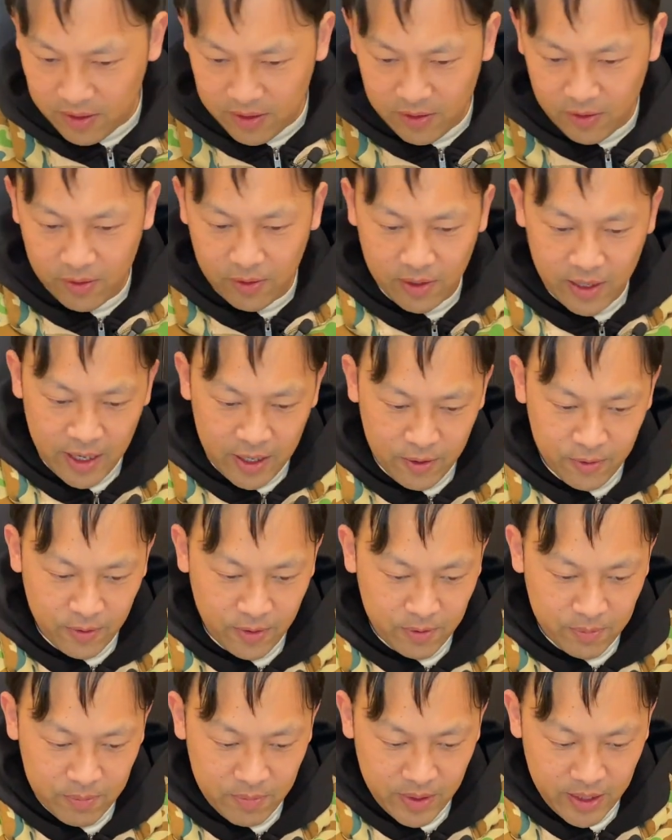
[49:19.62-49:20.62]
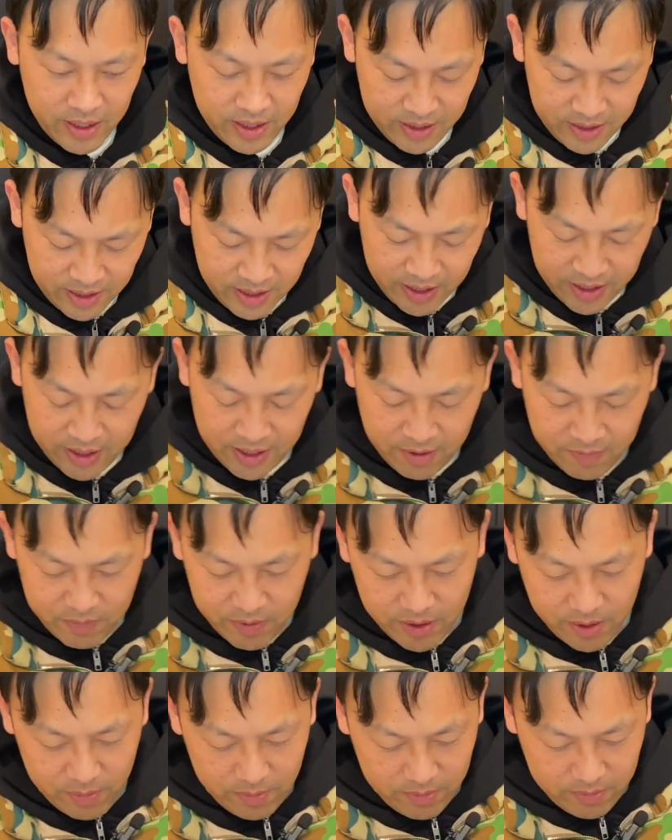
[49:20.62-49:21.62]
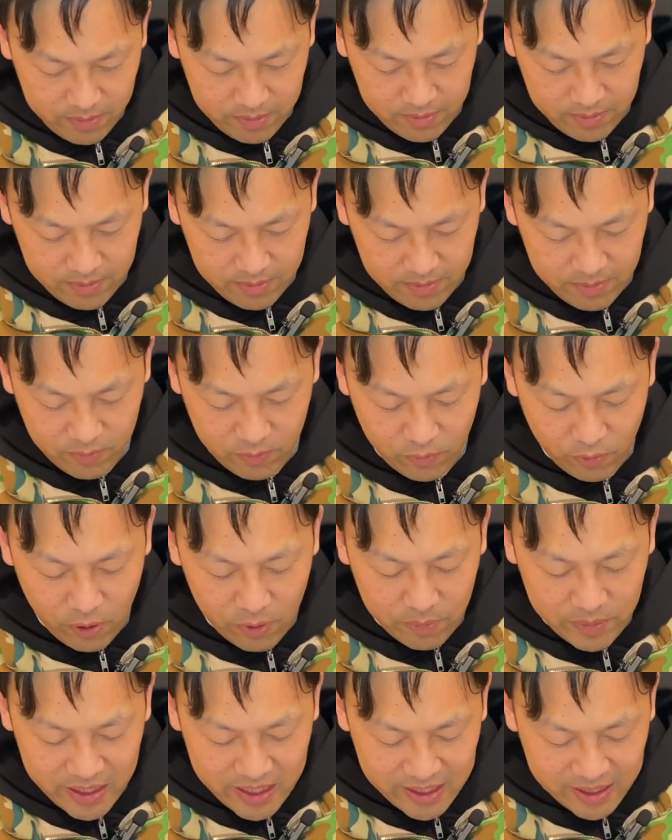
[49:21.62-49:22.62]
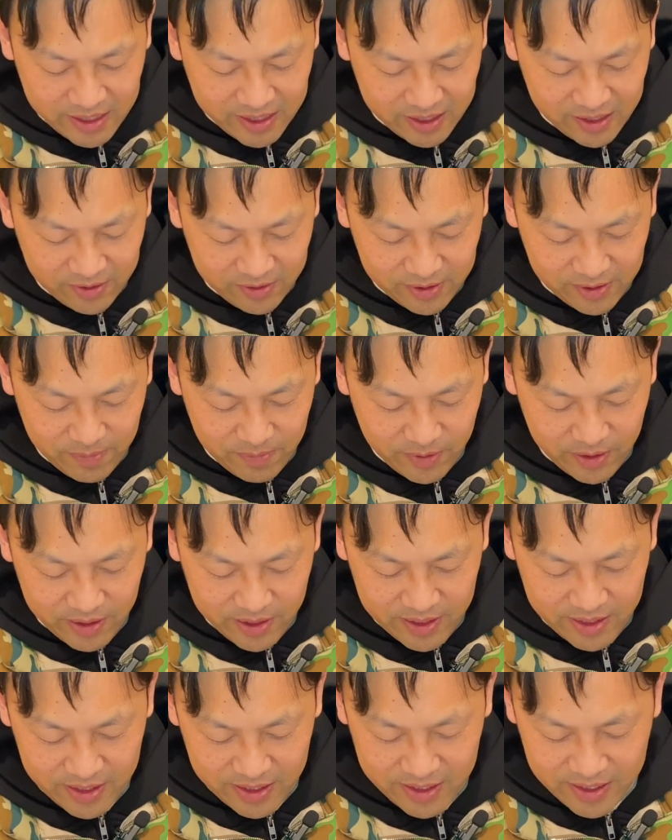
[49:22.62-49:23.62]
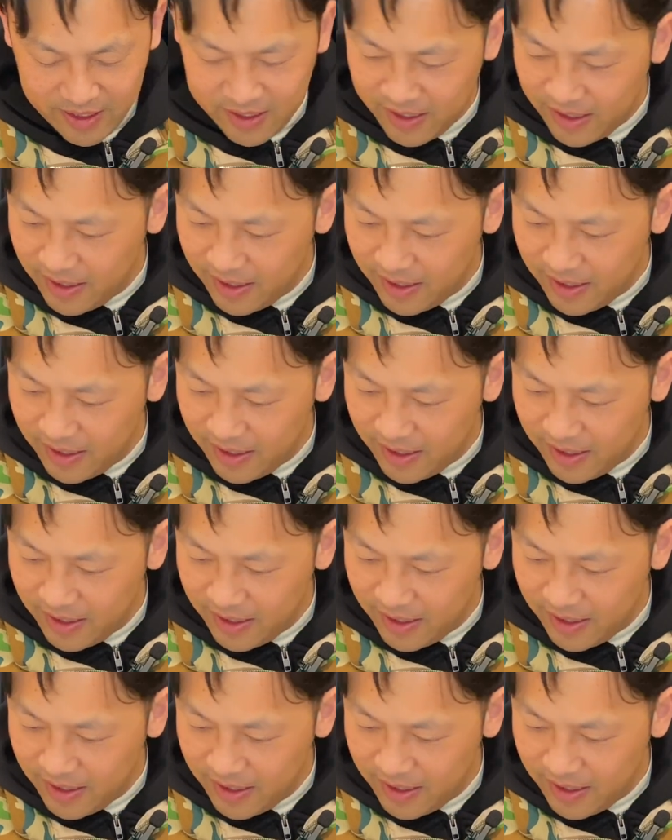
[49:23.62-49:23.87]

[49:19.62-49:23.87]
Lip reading: or Lego gave me a wrong piece or something like that.